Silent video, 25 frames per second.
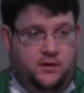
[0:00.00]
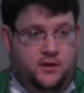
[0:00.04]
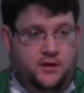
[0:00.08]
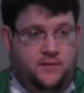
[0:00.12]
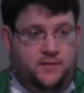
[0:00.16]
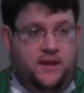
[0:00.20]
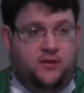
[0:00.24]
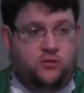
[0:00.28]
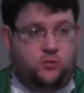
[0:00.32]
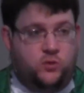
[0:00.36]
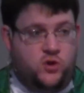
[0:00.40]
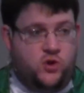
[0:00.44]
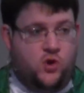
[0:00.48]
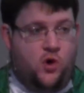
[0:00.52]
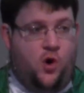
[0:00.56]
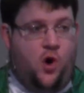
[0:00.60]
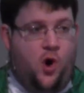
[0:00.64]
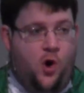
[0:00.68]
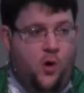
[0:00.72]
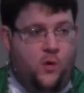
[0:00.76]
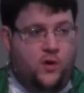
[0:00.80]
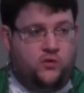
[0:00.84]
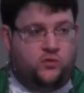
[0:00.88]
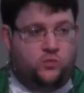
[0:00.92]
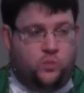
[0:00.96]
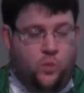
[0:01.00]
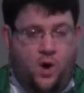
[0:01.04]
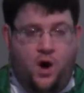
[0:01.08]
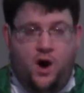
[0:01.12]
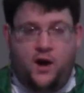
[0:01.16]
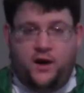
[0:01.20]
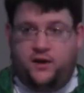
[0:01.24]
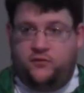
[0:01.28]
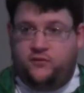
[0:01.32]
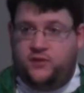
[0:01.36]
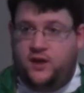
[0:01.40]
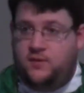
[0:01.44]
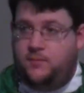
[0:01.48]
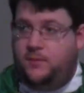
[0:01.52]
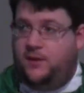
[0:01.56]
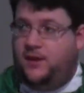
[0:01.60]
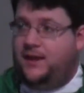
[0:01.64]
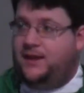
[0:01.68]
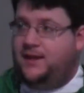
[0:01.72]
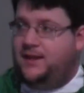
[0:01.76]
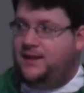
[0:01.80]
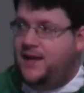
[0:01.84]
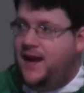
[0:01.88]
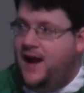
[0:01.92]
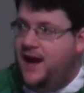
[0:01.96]
And that's what you always want, because then you'd be
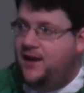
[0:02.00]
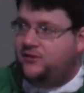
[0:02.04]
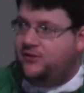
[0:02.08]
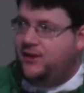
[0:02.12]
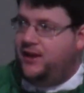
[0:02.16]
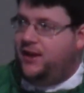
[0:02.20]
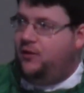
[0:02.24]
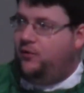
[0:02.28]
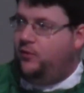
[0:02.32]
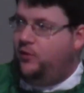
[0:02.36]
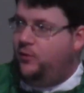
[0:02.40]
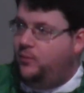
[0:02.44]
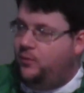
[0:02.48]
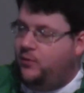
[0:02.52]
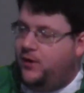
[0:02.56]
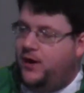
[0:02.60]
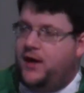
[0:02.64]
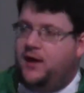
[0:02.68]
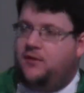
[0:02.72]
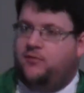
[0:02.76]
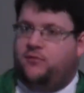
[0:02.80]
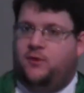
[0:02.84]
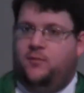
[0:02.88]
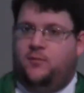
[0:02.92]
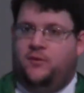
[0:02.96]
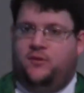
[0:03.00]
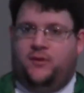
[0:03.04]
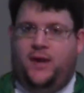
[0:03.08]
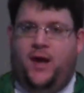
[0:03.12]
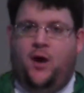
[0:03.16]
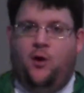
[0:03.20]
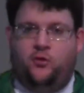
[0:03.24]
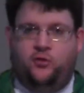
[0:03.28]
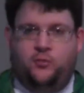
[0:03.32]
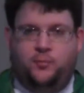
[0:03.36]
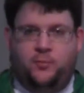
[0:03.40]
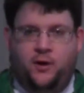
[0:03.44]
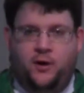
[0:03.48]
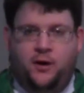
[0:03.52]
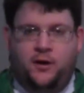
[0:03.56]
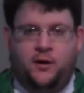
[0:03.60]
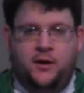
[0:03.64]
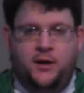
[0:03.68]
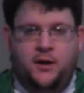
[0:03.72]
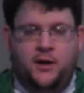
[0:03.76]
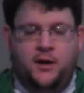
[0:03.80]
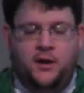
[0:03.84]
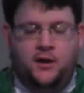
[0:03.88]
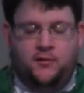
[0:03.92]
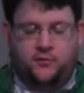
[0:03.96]
like, yes, I get a little break from this algebra
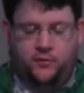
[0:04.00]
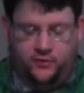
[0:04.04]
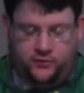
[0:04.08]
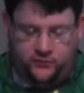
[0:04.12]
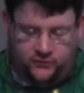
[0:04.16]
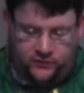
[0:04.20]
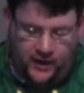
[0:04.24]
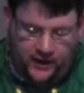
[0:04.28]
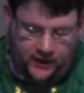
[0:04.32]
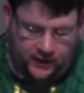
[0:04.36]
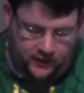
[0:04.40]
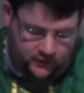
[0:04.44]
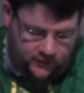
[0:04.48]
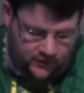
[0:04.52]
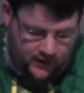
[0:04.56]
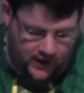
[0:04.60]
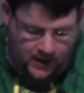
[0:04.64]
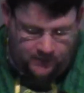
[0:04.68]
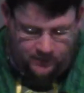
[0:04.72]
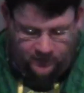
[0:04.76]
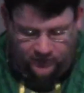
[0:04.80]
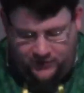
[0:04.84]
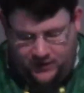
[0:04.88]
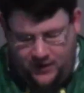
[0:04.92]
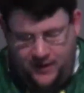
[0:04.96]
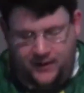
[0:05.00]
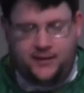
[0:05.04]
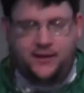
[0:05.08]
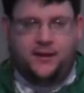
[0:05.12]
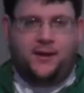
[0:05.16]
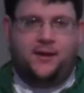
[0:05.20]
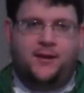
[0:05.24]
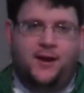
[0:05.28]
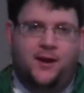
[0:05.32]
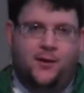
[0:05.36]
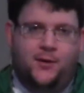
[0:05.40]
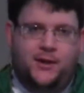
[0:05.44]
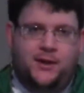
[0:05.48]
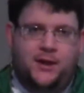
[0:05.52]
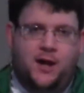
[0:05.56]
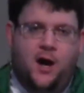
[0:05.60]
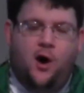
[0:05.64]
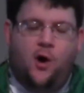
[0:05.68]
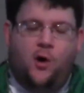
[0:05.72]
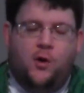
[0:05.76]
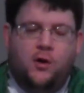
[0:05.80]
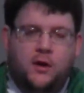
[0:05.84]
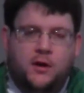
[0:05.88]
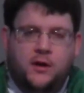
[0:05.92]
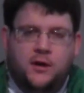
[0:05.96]
for the second time of taking it. There we
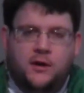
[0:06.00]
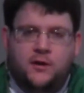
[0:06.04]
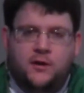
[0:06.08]
go.